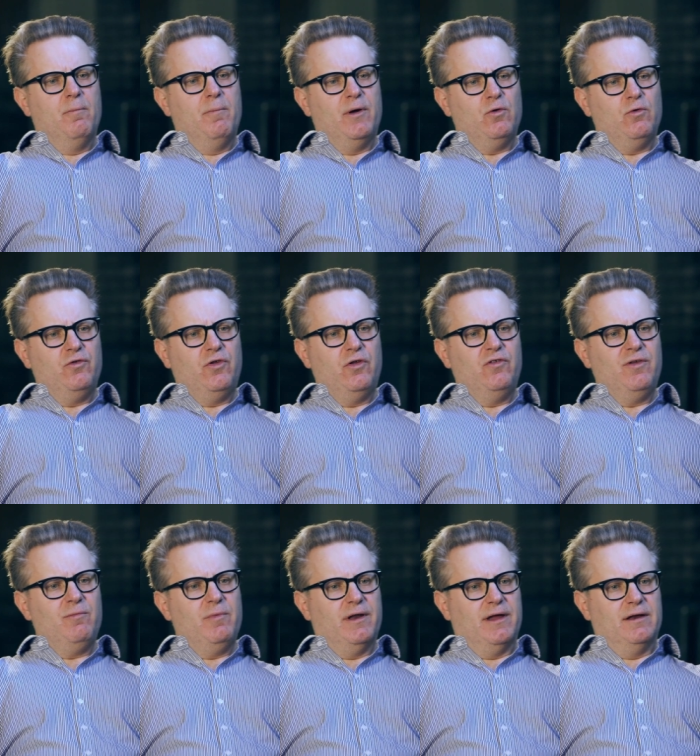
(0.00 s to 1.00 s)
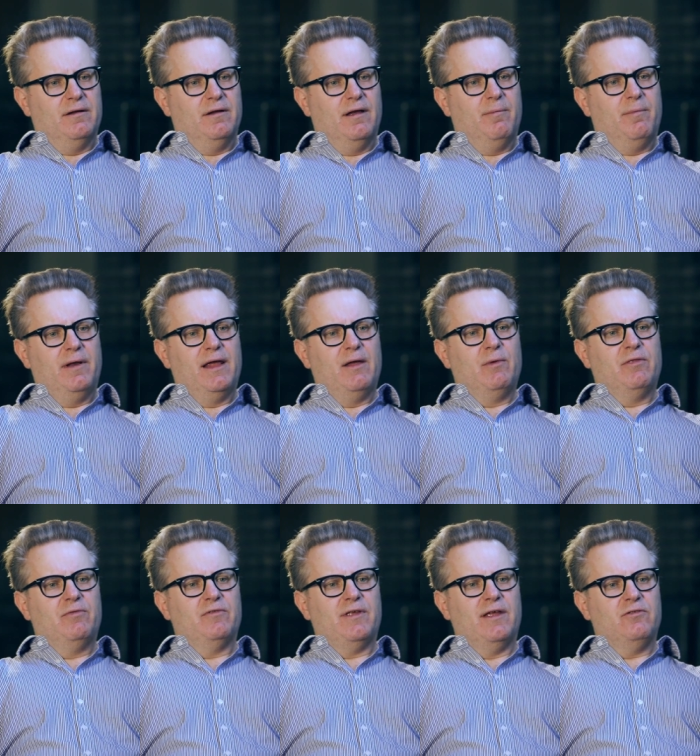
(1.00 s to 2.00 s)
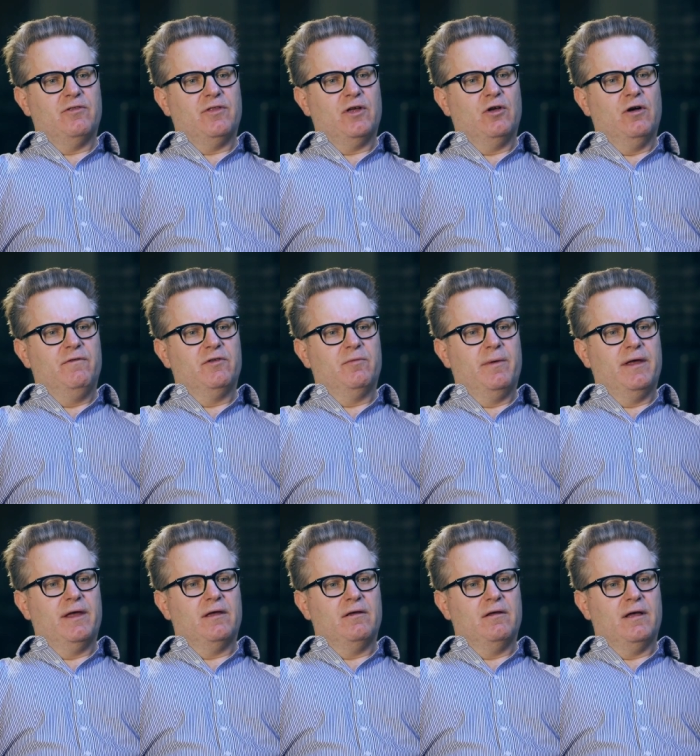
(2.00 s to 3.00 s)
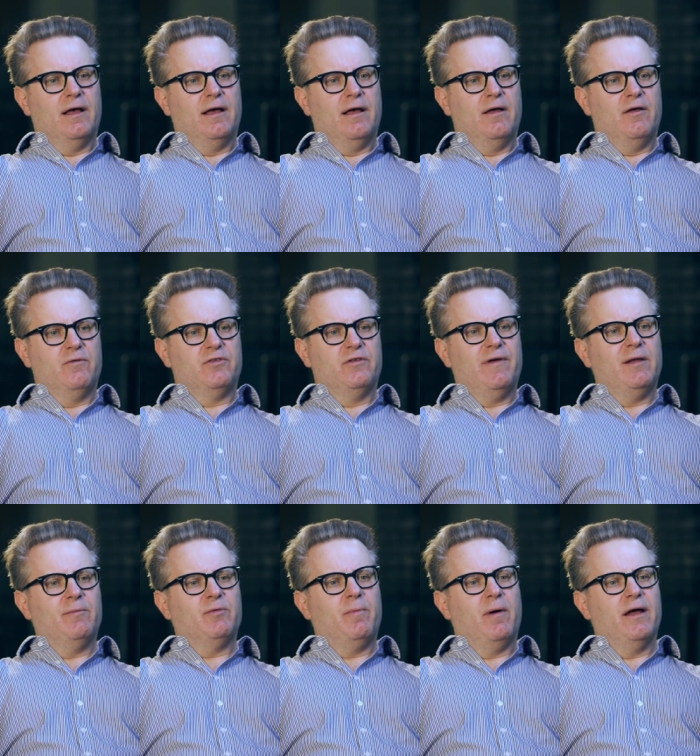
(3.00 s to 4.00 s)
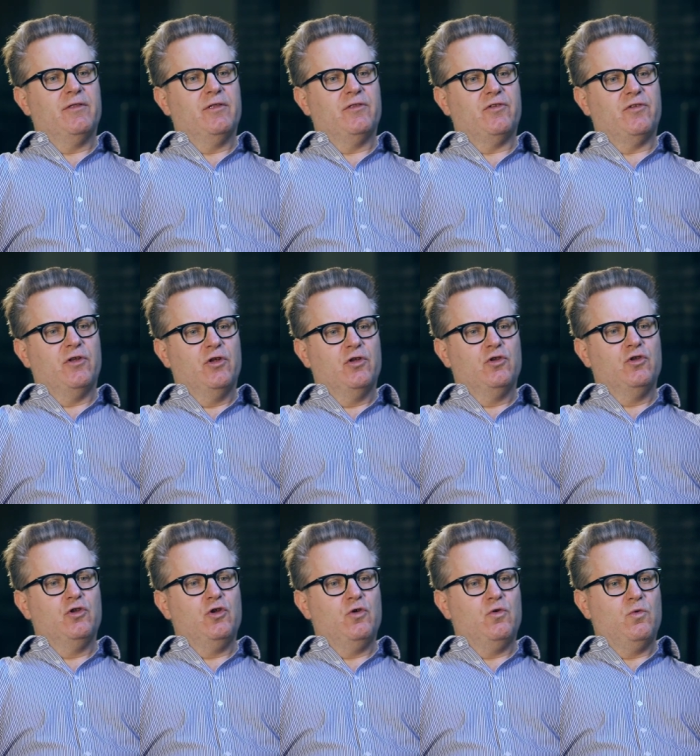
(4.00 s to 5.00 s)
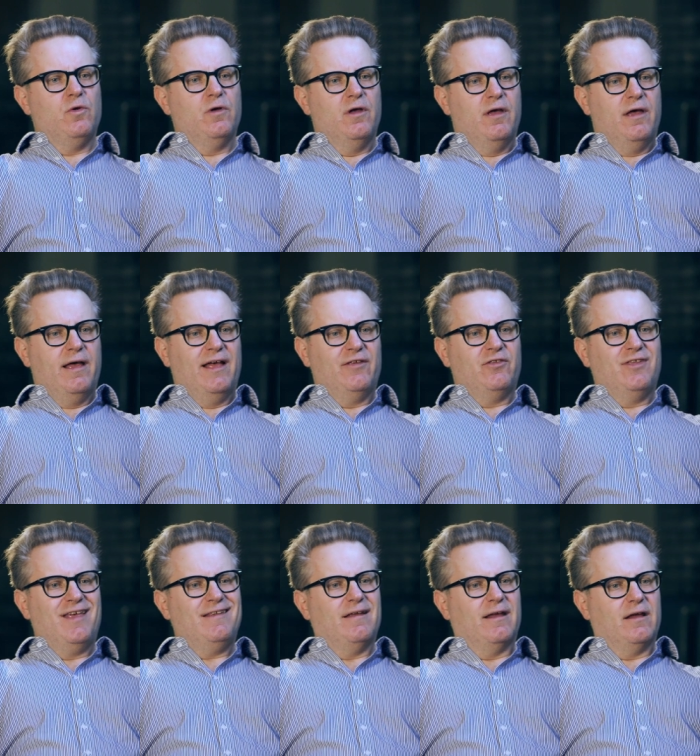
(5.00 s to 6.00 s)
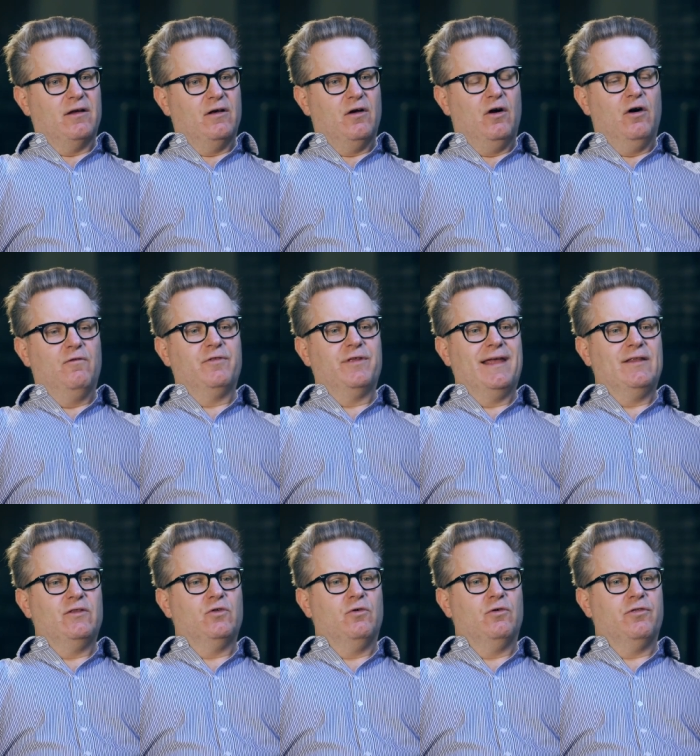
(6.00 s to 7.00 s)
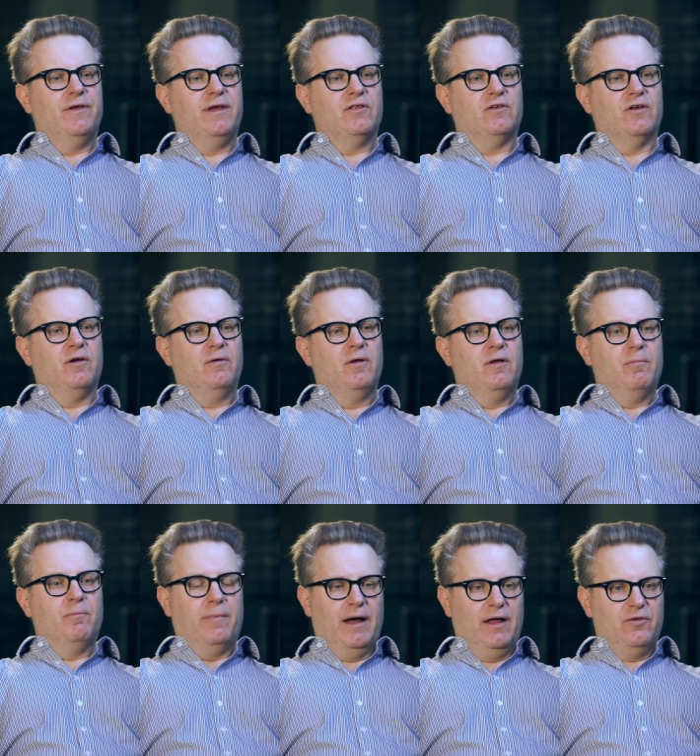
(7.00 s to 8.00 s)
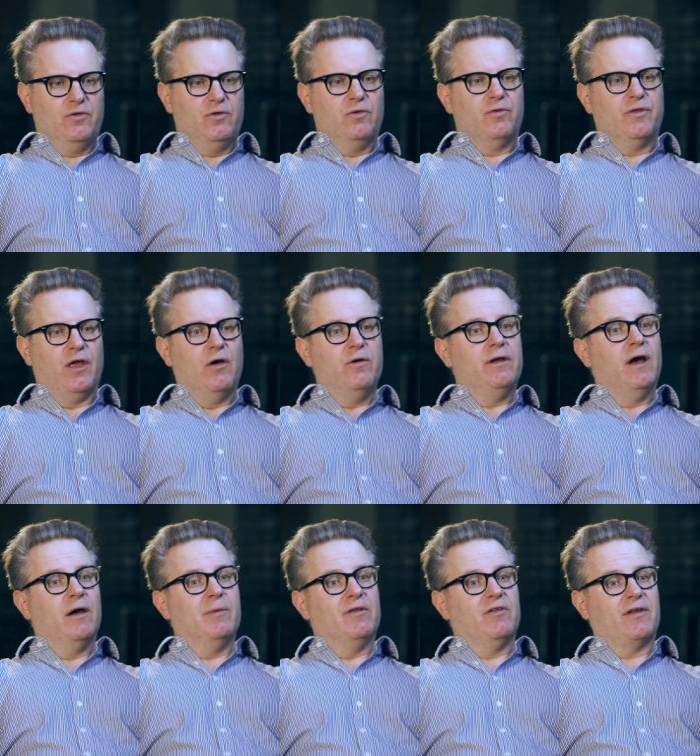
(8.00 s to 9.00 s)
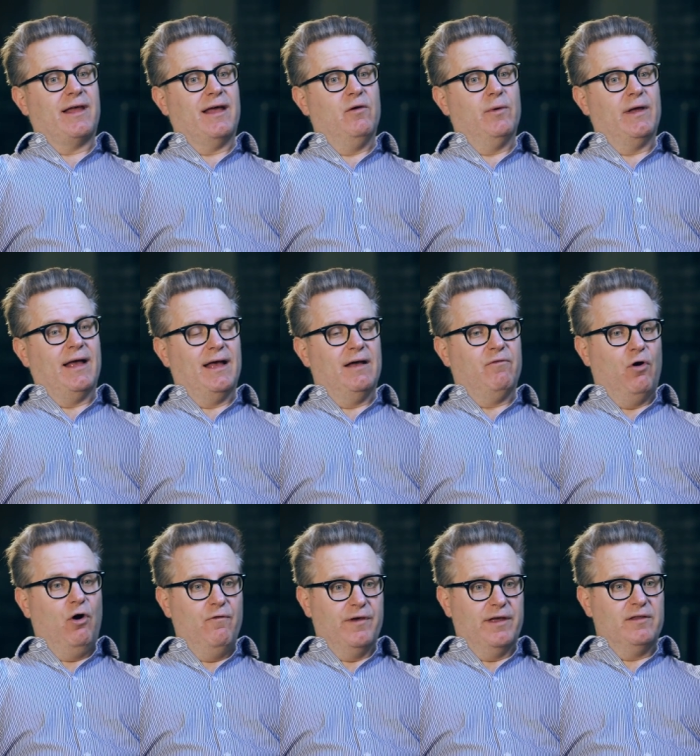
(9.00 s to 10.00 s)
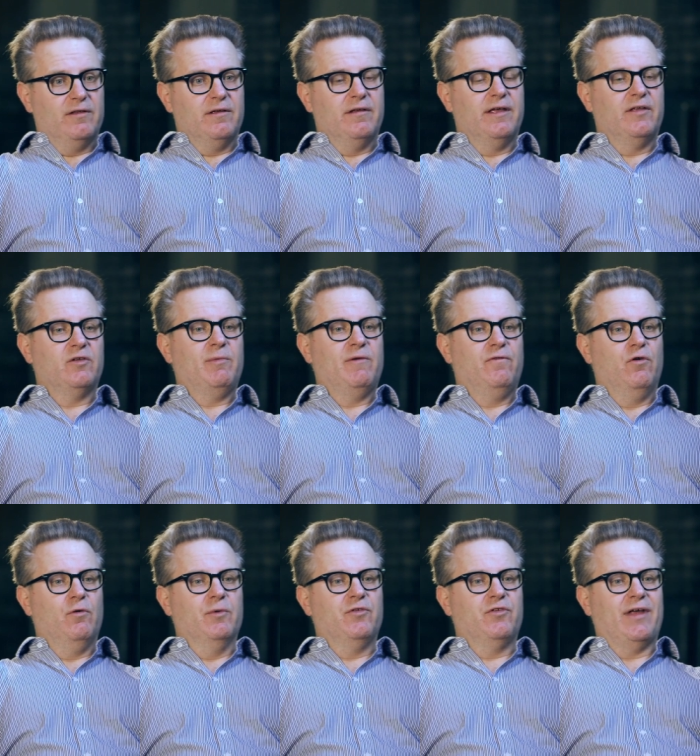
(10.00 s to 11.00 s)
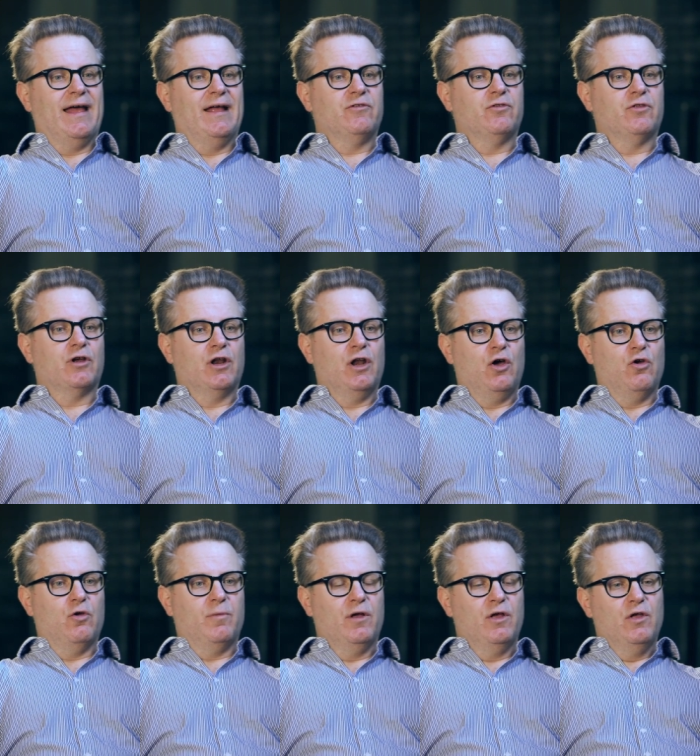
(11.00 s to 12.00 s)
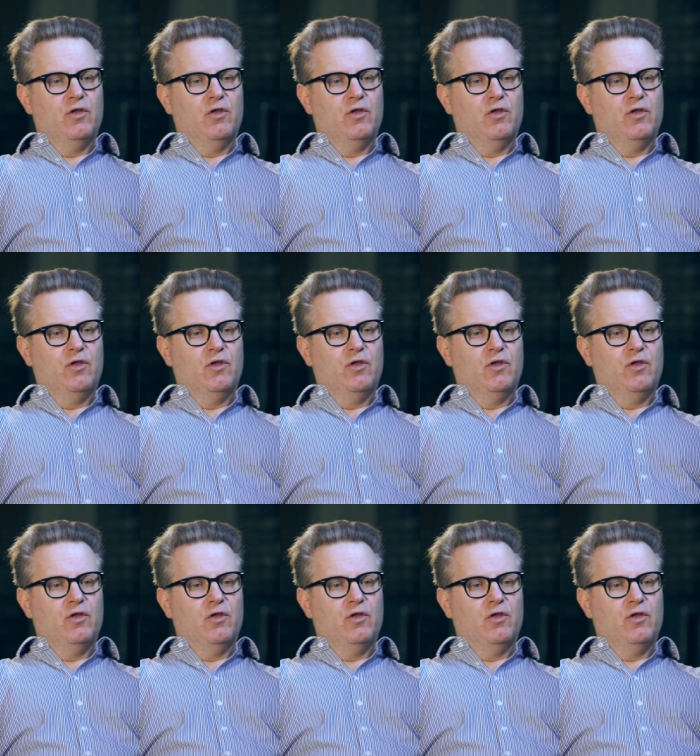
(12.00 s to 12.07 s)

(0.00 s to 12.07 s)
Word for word: but also Cymbeline, a play we tend to think of as being uh, developed by this new aesthetic of the indoor theatre. But the only eyewitness account we have of it is a performance at the Globe.